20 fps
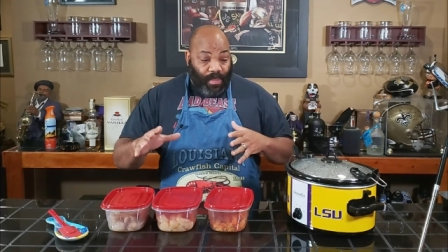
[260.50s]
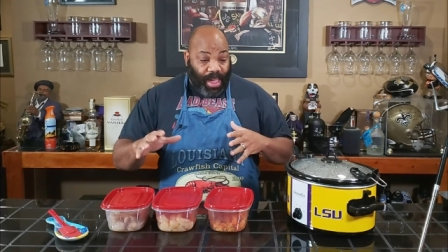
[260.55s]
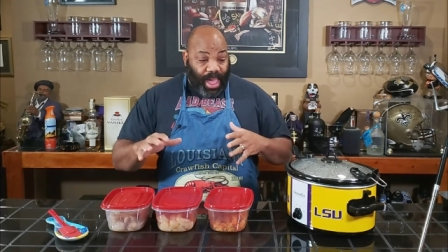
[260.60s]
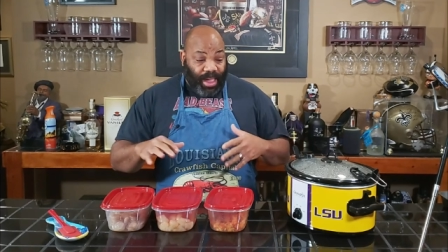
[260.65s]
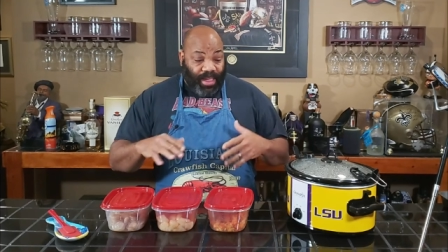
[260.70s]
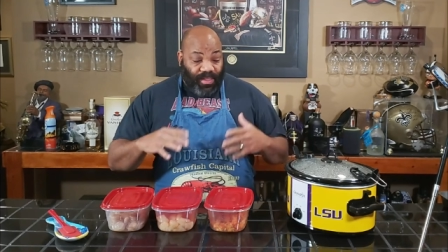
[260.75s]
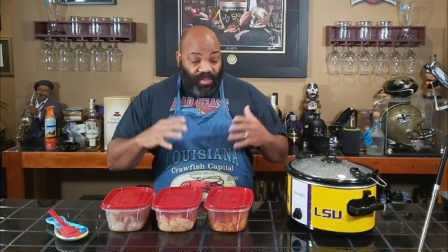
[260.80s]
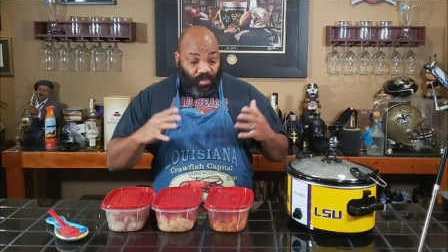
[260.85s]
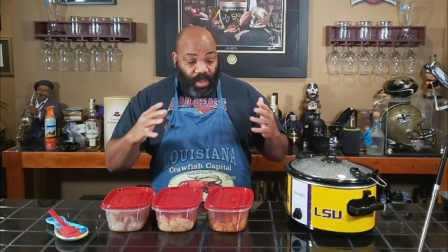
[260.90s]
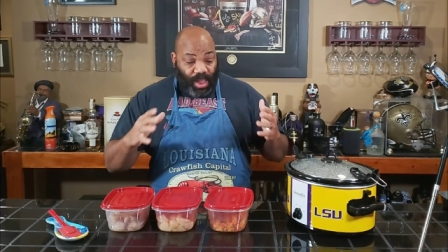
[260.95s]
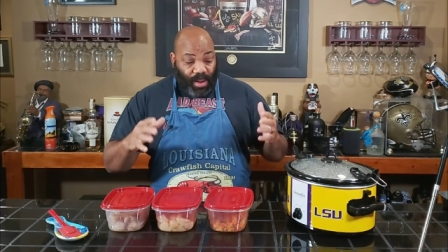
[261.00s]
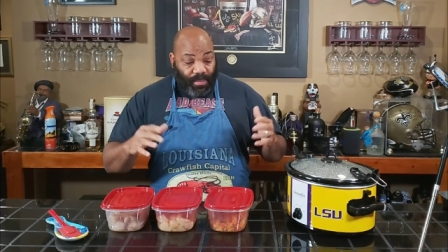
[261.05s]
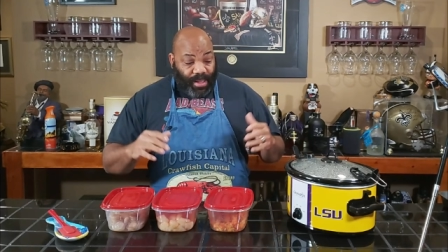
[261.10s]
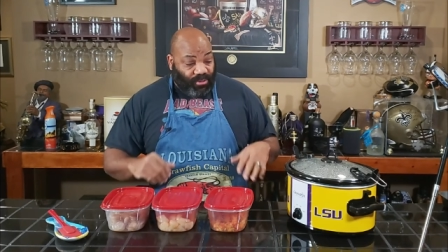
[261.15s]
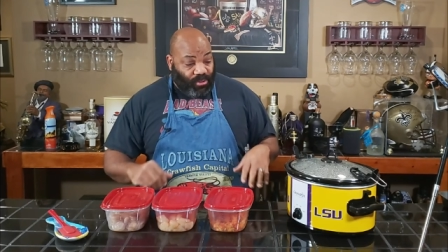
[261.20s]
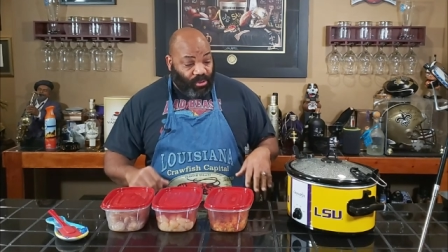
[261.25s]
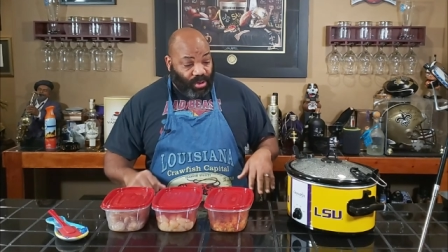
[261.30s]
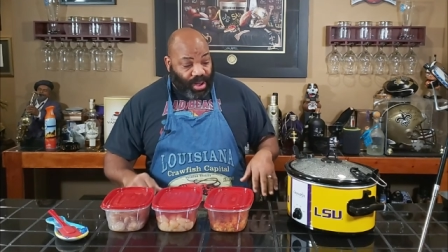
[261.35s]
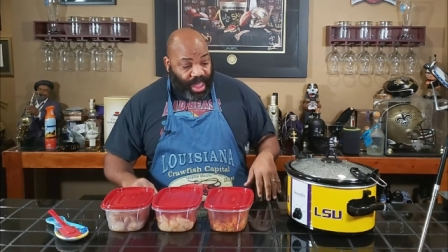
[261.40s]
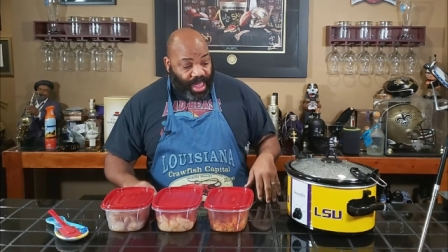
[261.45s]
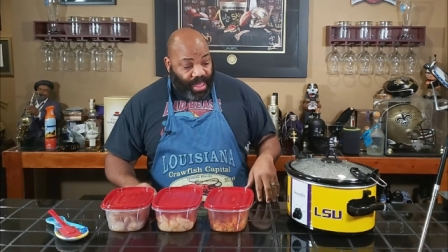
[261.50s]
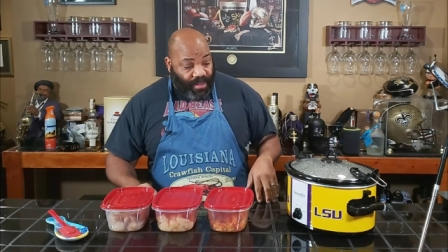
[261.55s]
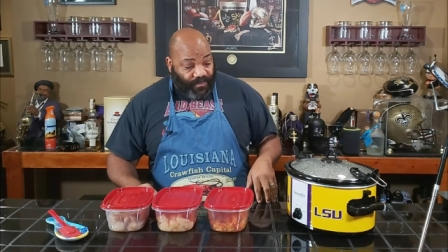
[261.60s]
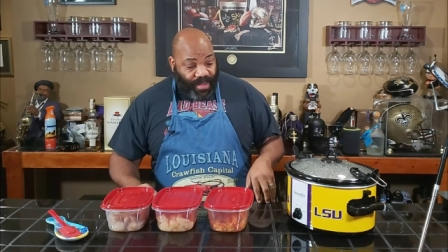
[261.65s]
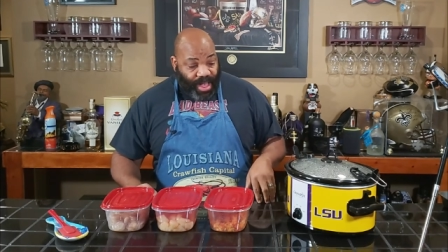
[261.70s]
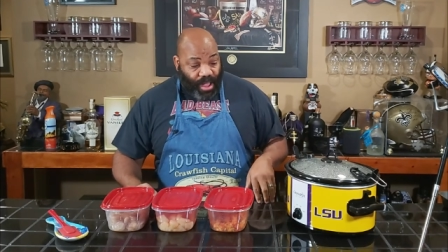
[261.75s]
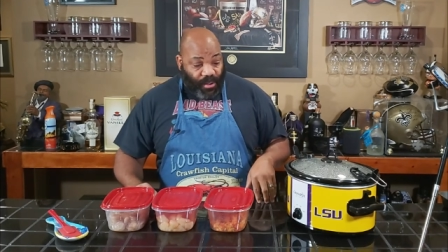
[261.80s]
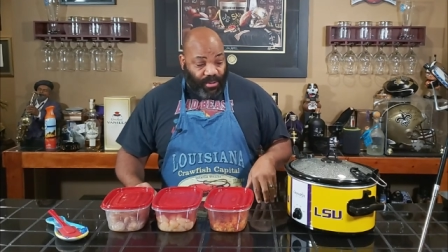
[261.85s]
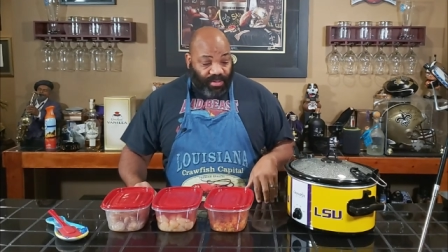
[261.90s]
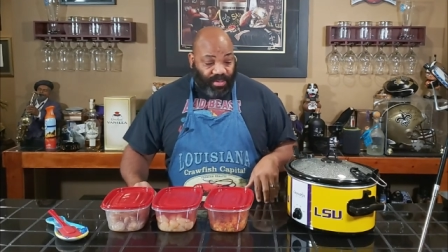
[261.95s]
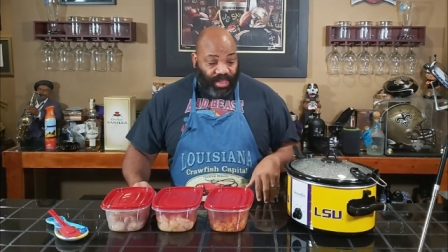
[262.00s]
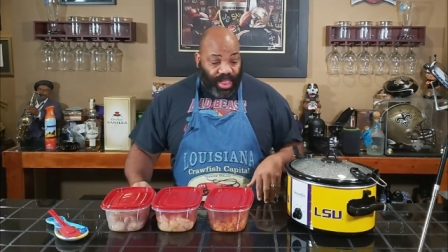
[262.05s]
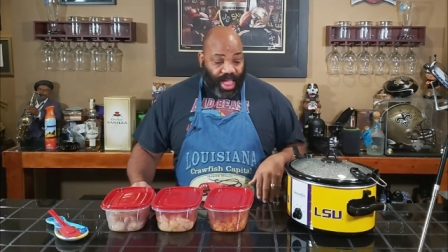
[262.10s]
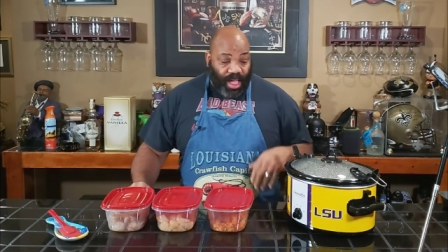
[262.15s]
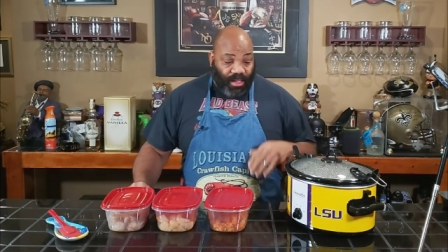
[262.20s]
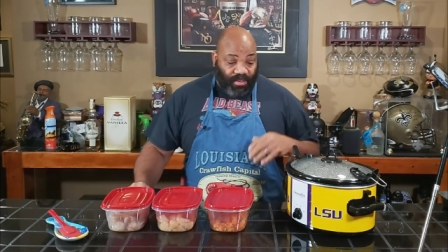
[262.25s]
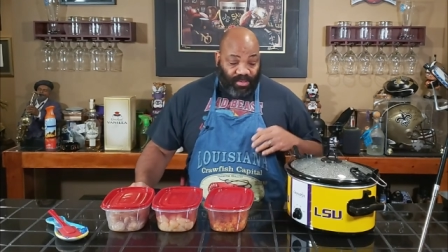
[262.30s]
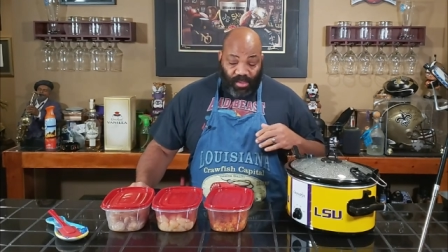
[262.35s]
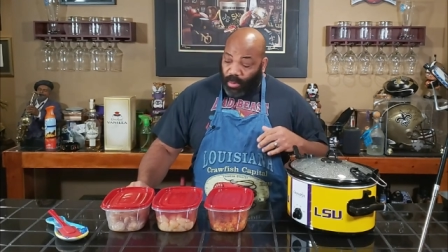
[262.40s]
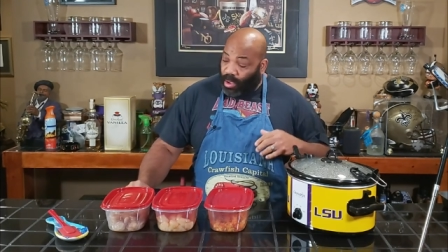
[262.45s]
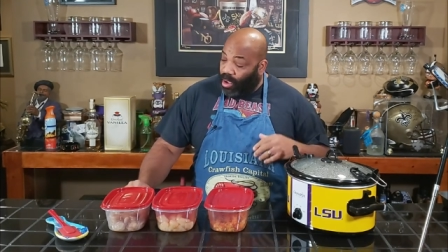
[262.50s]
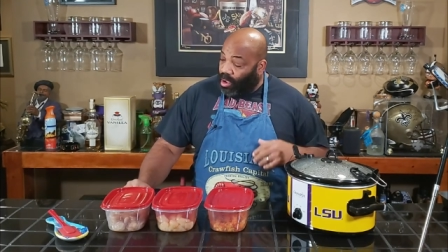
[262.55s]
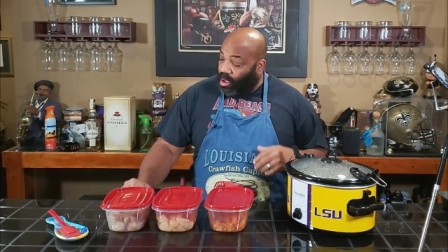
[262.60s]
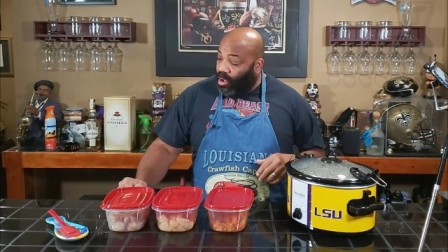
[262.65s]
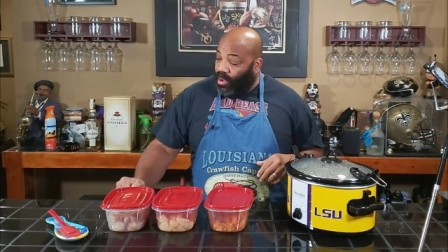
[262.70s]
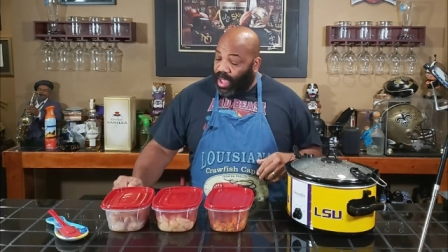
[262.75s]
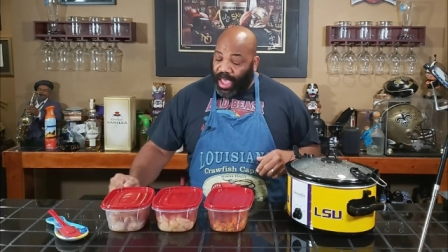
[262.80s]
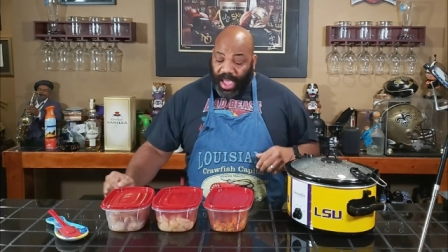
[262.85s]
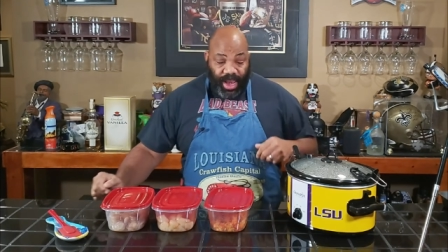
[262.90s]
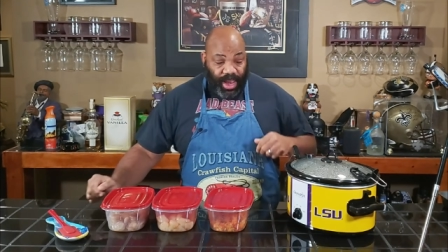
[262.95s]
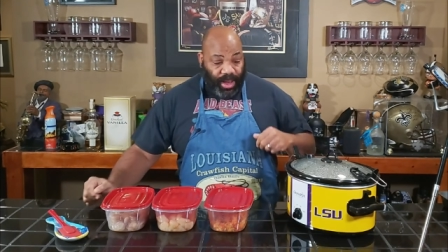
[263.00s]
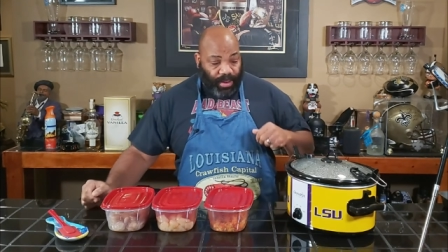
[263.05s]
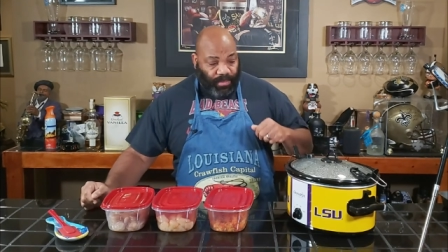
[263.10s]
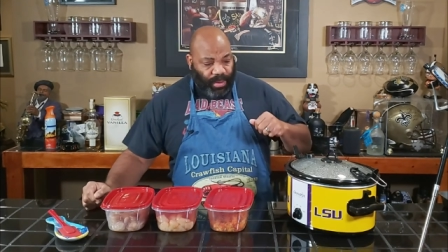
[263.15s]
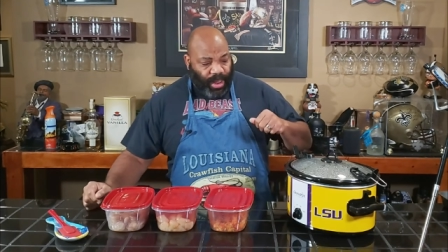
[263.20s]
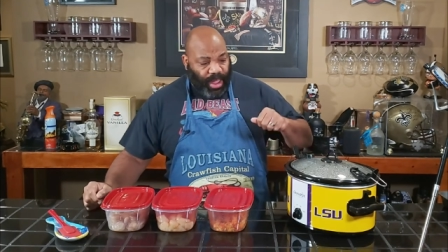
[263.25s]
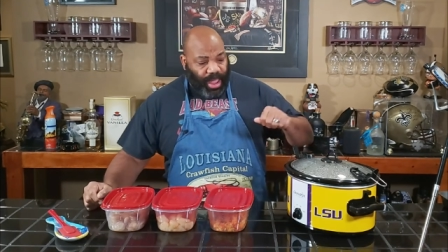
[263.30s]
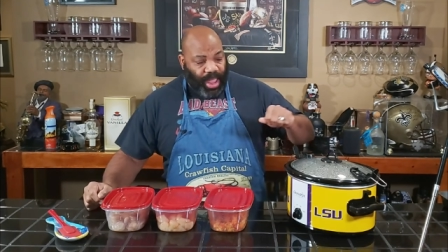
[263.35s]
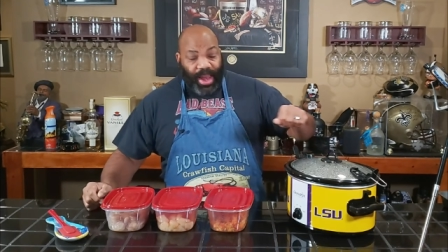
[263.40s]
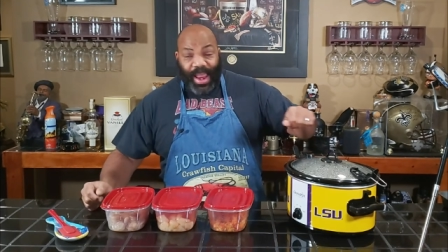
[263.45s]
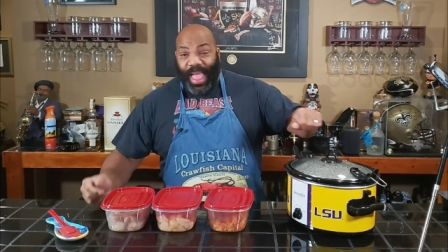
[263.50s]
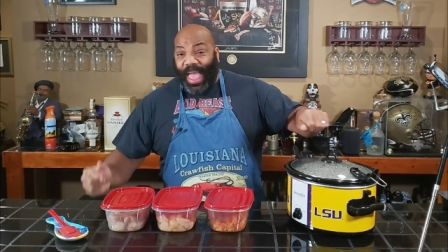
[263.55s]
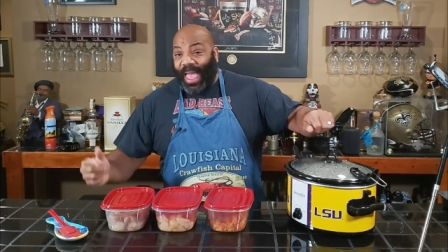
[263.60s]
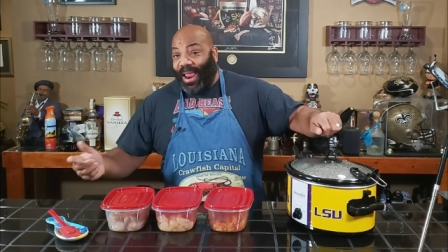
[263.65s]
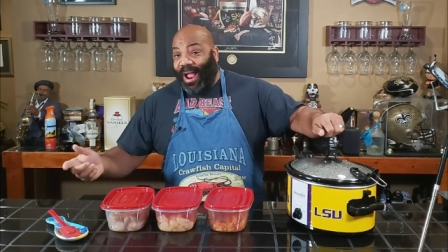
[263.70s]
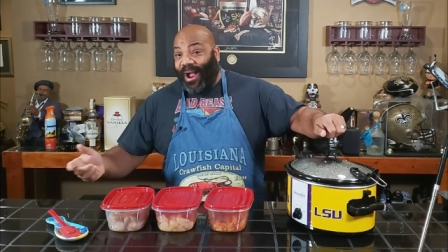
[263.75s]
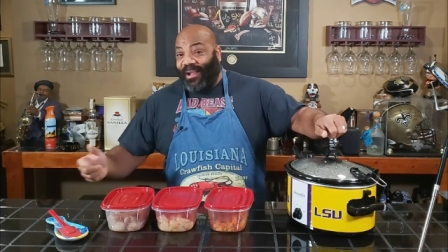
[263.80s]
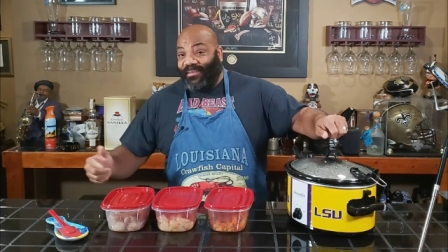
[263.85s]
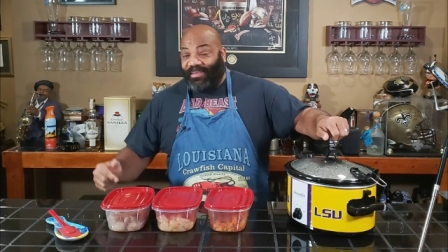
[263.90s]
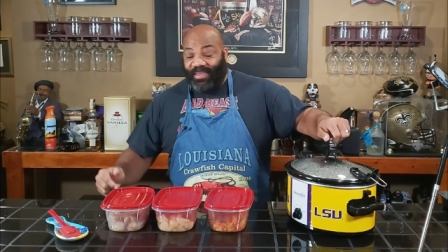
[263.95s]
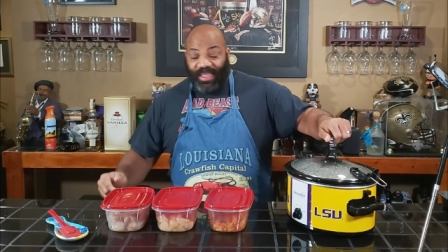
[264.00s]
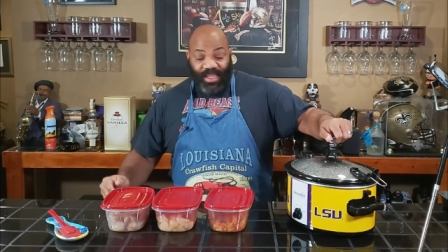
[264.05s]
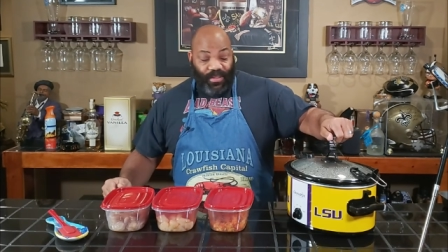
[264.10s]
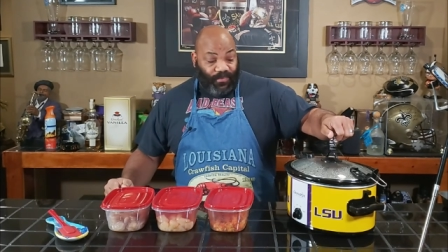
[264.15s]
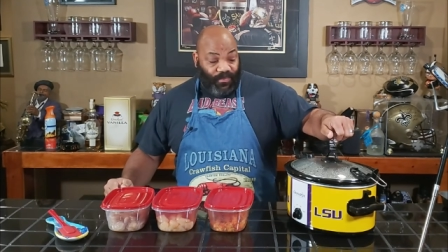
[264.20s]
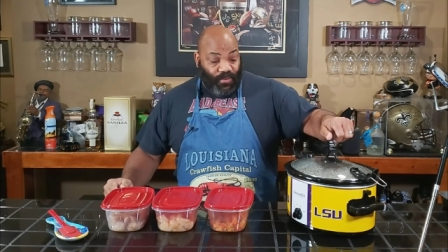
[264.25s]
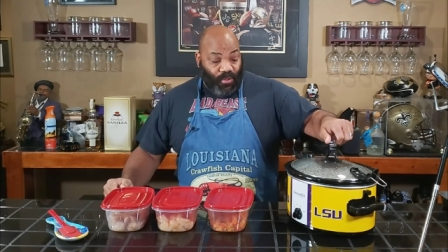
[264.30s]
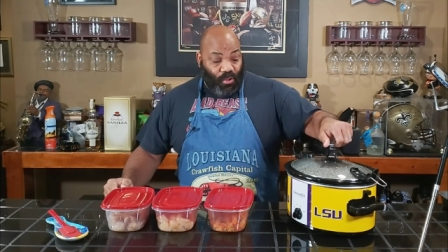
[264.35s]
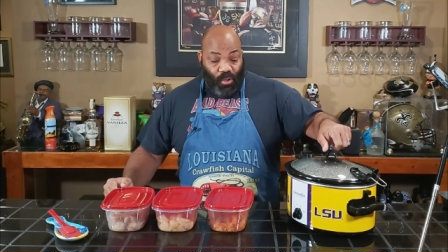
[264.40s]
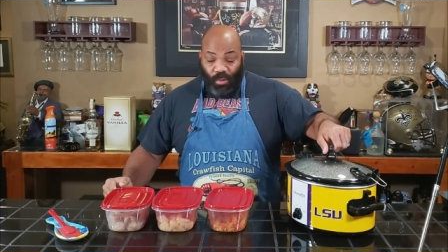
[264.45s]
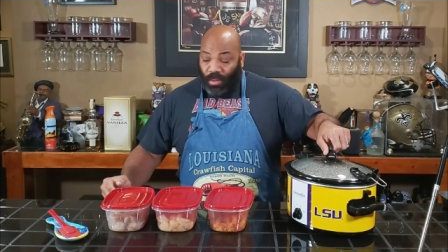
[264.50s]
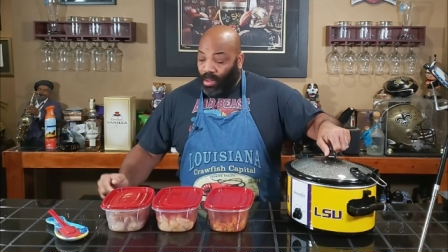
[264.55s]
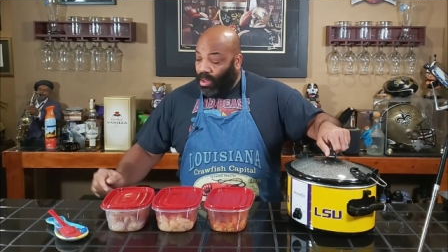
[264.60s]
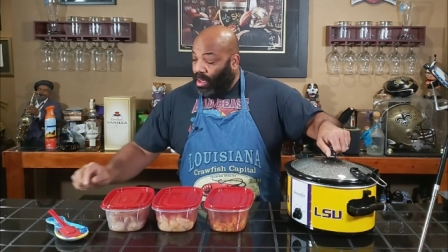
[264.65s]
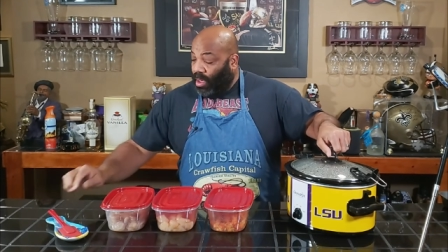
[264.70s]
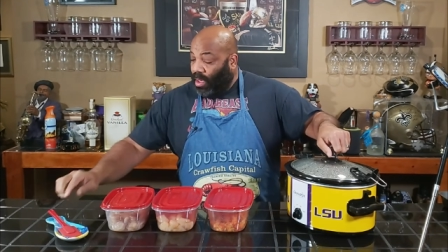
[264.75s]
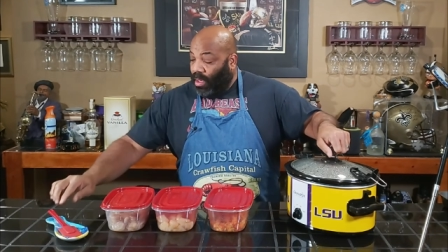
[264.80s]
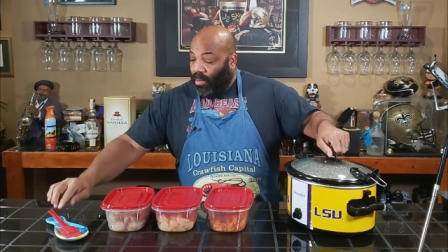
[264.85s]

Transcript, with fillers: back. It's been about two and a half hours now, so we're going to go ahead and, and add our seafood.